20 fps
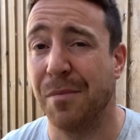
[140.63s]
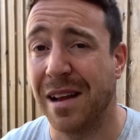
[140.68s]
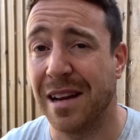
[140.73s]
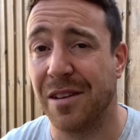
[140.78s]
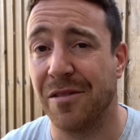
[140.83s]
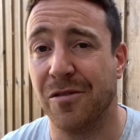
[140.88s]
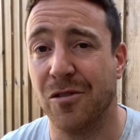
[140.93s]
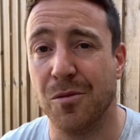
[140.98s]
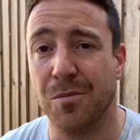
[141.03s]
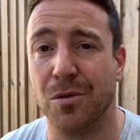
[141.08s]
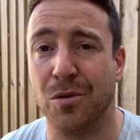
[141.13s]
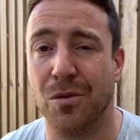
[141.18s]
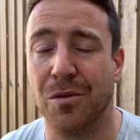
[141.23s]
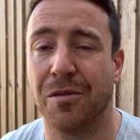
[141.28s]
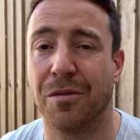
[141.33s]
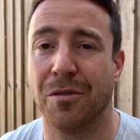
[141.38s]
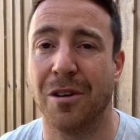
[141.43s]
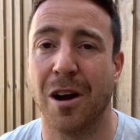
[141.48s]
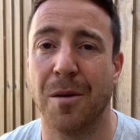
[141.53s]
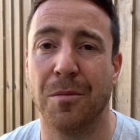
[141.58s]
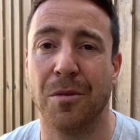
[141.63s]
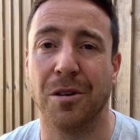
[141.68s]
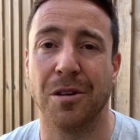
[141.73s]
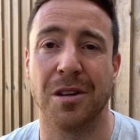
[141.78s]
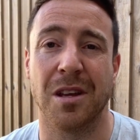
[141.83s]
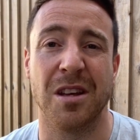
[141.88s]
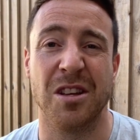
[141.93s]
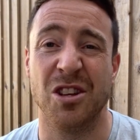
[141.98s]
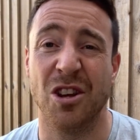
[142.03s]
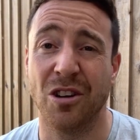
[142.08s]
football throughout my
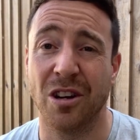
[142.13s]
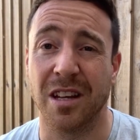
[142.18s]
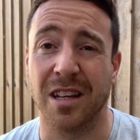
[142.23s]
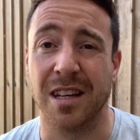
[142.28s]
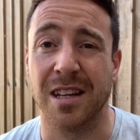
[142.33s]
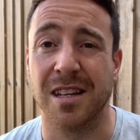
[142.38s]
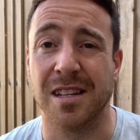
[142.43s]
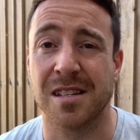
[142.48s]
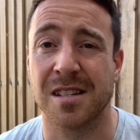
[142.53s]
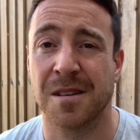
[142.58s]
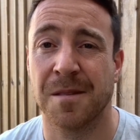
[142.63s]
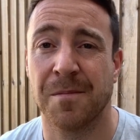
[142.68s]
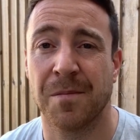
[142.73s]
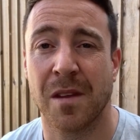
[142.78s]
younger years,